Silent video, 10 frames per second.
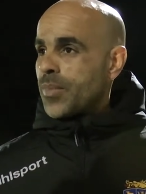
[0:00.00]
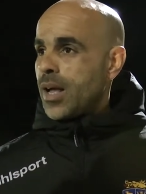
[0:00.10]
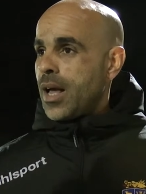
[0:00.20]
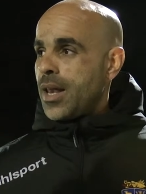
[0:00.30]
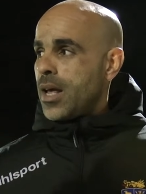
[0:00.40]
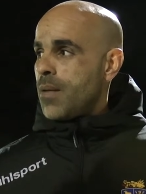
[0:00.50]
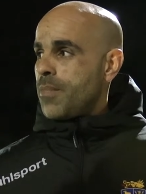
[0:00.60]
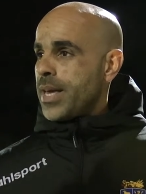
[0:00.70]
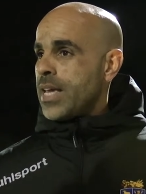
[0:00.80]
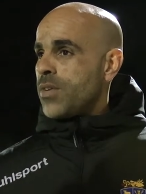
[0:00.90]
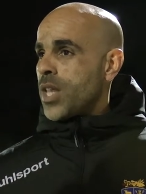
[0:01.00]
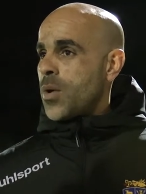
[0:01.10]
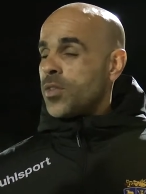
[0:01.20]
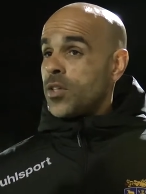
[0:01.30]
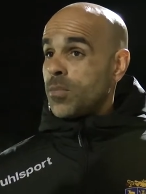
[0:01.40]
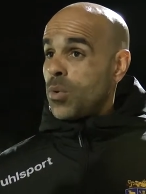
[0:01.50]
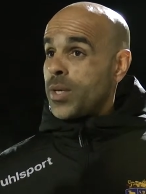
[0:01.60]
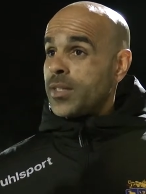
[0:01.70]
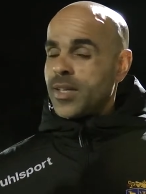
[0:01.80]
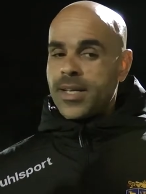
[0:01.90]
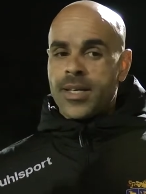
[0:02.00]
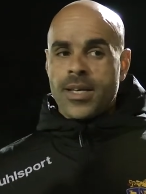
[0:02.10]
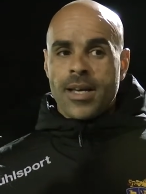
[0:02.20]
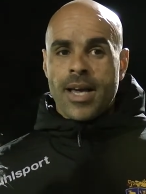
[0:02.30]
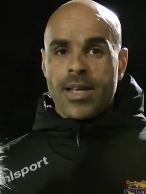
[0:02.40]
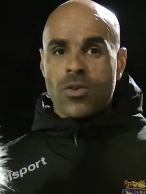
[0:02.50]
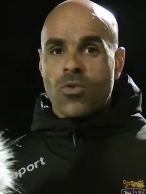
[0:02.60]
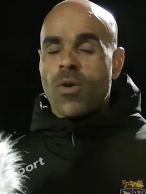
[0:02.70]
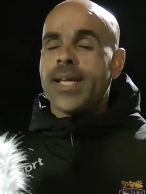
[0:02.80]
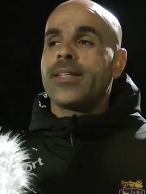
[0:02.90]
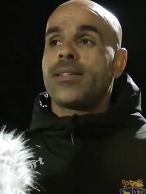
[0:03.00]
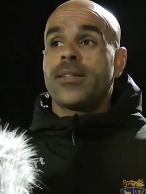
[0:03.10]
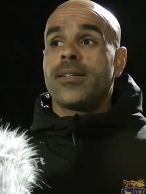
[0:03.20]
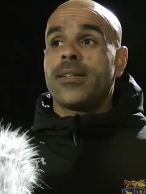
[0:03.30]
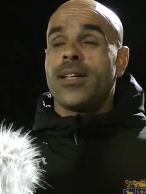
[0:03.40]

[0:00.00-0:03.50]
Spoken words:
and even though it's disappointing, it's great.